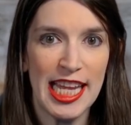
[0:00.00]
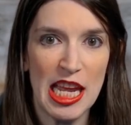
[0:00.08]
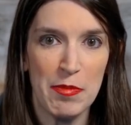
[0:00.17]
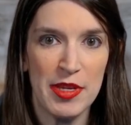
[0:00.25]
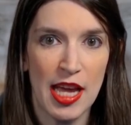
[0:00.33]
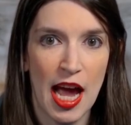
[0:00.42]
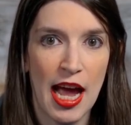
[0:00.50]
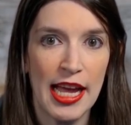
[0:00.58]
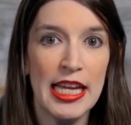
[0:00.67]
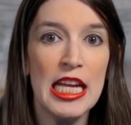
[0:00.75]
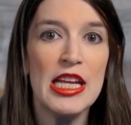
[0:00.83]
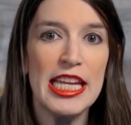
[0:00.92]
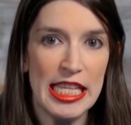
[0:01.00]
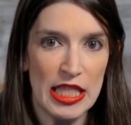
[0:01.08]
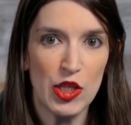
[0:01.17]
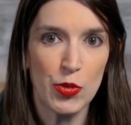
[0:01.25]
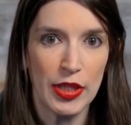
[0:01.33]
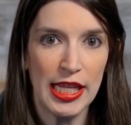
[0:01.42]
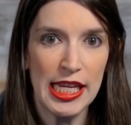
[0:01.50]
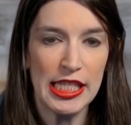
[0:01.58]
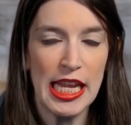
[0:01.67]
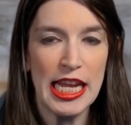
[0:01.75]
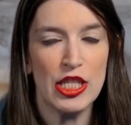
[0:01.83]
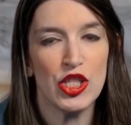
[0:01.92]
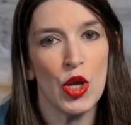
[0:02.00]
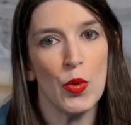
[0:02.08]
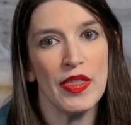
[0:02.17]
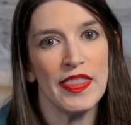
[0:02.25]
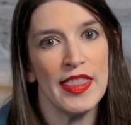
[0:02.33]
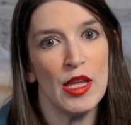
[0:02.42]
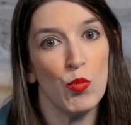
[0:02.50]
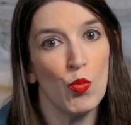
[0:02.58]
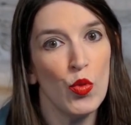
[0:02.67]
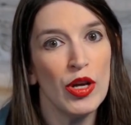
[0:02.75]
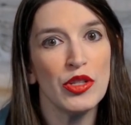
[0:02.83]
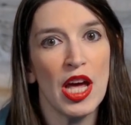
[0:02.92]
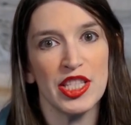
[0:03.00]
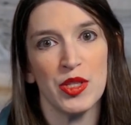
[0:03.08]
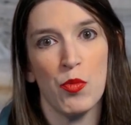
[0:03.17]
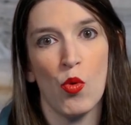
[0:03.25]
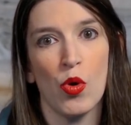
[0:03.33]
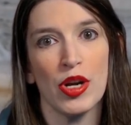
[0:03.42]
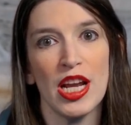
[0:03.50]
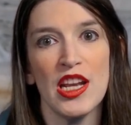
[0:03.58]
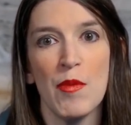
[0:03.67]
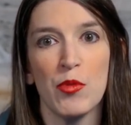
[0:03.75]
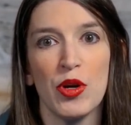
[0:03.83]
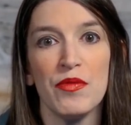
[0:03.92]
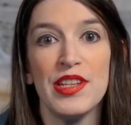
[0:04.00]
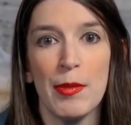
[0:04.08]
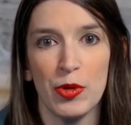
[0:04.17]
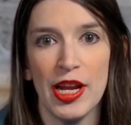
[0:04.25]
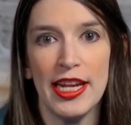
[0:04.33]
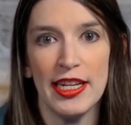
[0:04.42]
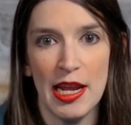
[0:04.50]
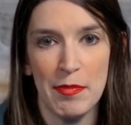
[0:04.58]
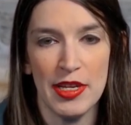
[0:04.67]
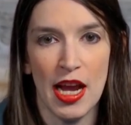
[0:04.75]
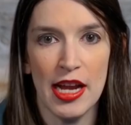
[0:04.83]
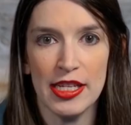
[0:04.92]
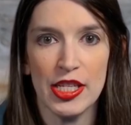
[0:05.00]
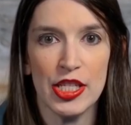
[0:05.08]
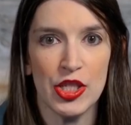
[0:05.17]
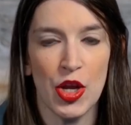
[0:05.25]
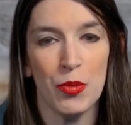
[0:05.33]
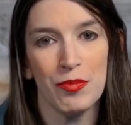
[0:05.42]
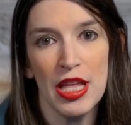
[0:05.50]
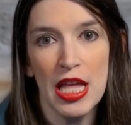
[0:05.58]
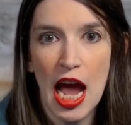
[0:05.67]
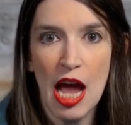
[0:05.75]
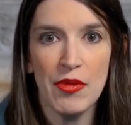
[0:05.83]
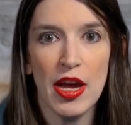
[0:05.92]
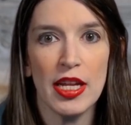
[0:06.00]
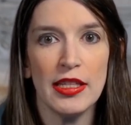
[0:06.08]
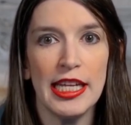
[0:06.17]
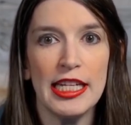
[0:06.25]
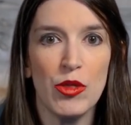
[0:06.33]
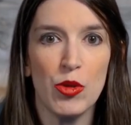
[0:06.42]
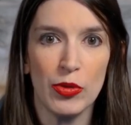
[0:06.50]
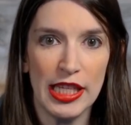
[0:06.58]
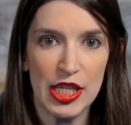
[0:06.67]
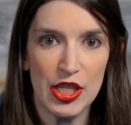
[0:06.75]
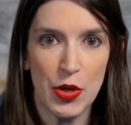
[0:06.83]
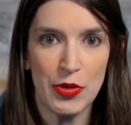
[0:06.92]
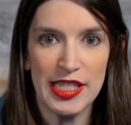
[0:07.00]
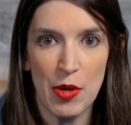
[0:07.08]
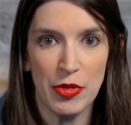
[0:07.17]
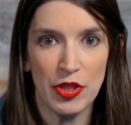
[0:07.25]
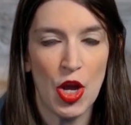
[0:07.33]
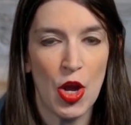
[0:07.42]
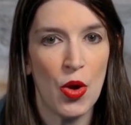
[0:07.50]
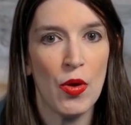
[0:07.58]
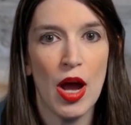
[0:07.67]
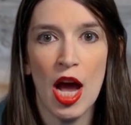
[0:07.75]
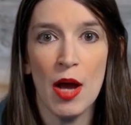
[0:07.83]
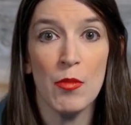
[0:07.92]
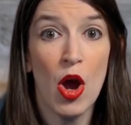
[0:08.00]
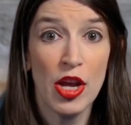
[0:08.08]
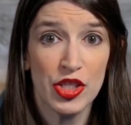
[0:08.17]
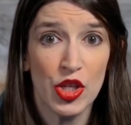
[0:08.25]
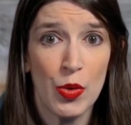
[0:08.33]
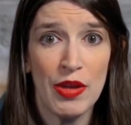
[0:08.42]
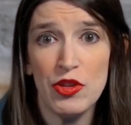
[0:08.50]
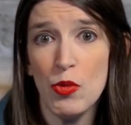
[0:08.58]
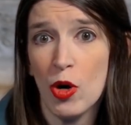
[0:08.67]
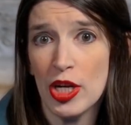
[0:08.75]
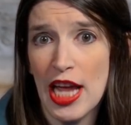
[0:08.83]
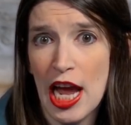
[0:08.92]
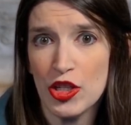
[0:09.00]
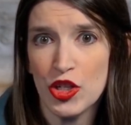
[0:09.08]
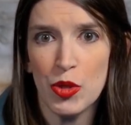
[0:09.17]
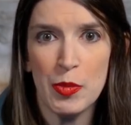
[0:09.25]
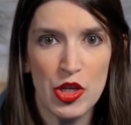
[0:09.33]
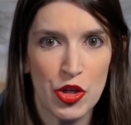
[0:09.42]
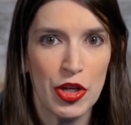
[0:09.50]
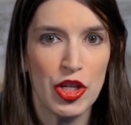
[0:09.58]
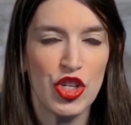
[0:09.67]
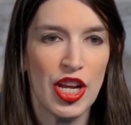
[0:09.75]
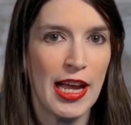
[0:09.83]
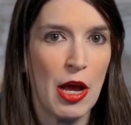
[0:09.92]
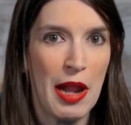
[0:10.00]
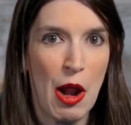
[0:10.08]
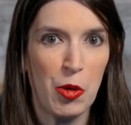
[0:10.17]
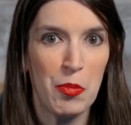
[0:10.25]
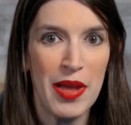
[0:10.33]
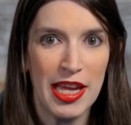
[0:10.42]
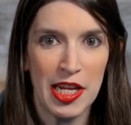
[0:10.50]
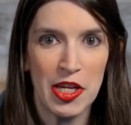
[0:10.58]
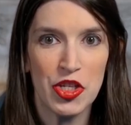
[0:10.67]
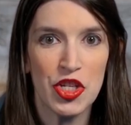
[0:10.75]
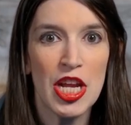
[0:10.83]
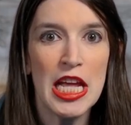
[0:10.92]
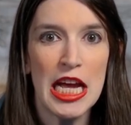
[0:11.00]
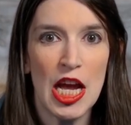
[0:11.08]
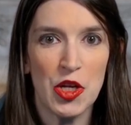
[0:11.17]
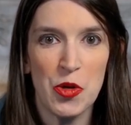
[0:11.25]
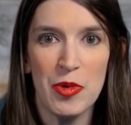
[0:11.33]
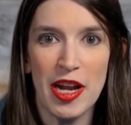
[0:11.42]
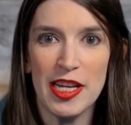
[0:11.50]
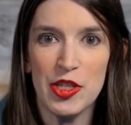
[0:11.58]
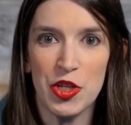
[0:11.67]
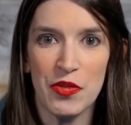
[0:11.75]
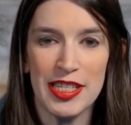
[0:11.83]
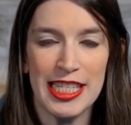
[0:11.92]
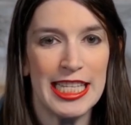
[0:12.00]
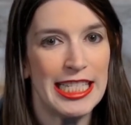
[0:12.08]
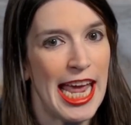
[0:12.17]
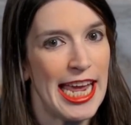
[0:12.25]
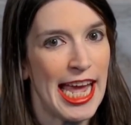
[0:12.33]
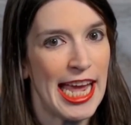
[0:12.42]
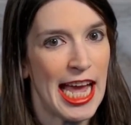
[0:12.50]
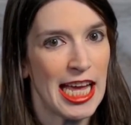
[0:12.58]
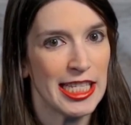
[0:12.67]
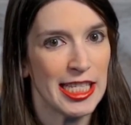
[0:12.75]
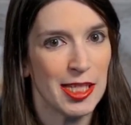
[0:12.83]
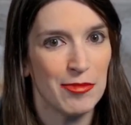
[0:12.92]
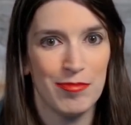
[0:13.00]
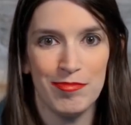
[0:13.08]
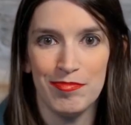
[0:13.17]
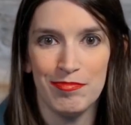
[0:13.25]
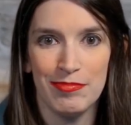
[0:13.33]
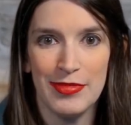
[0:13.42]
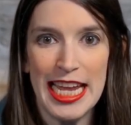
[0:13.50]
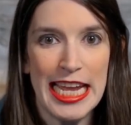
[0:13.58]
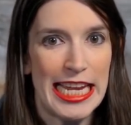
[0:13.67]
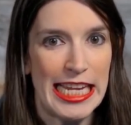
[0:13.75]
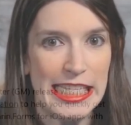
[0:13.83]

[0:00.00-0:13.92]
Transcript: A P I in this release, and so it will not support a number of deprecated A P Is. So I've got a link to the release notes down below. Um, also, if you are on Azure, be sure to check out our managed uh, Kubernetes services, A K S. In